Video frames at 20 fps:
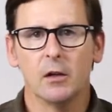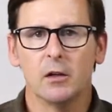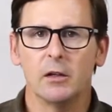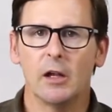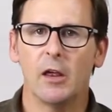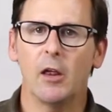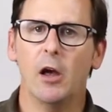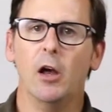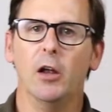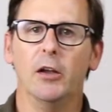
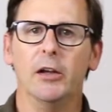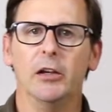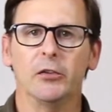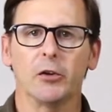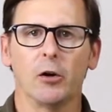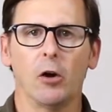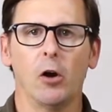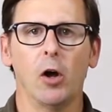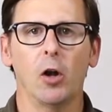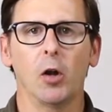Now the
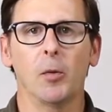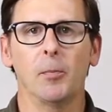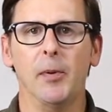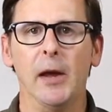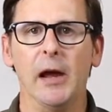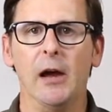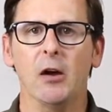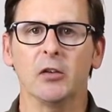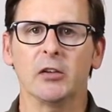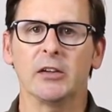holidays are all
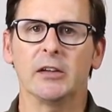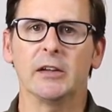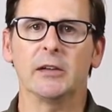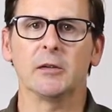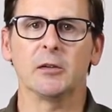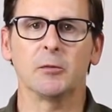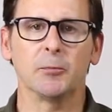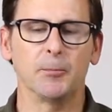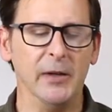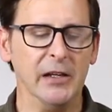about
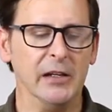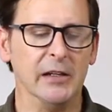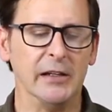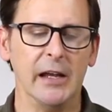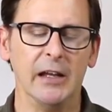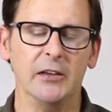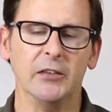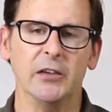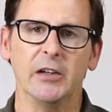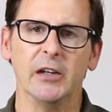big
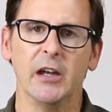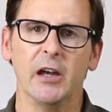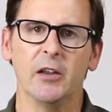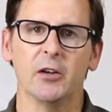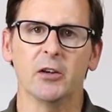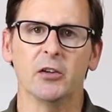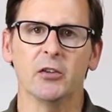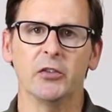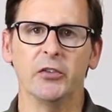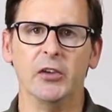
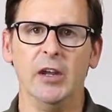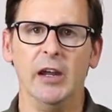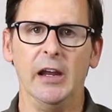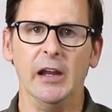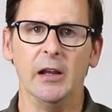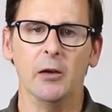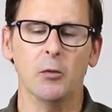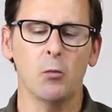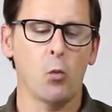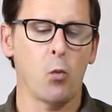get-togethers
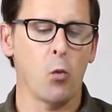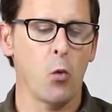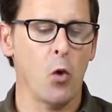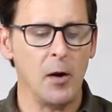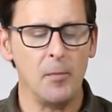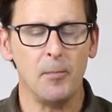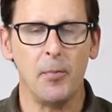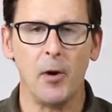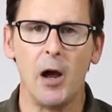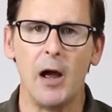and
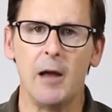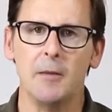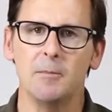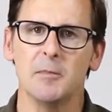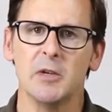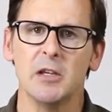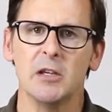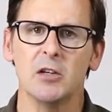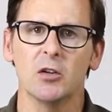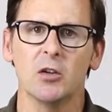
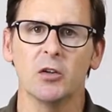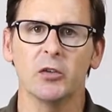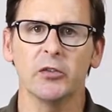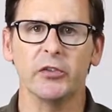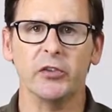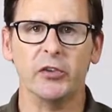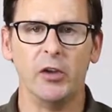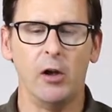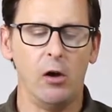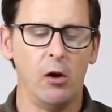one-pot
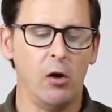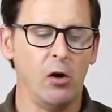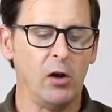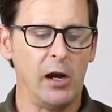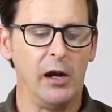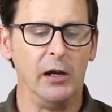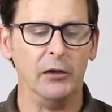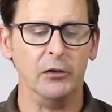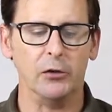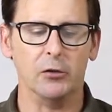meals, all
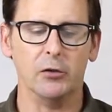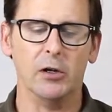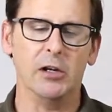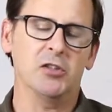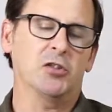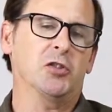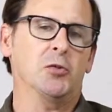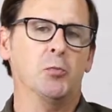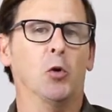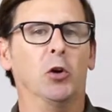kinds of
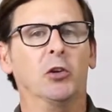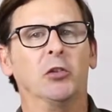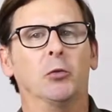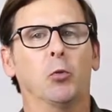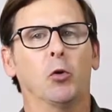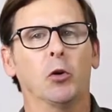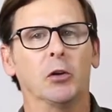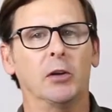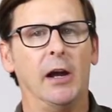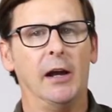great
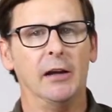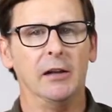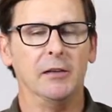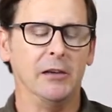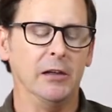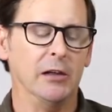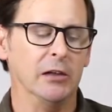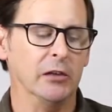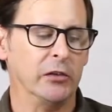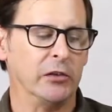smorgasbord kind of
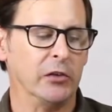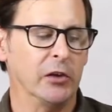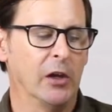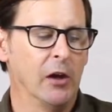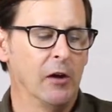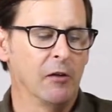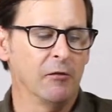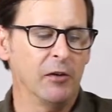things.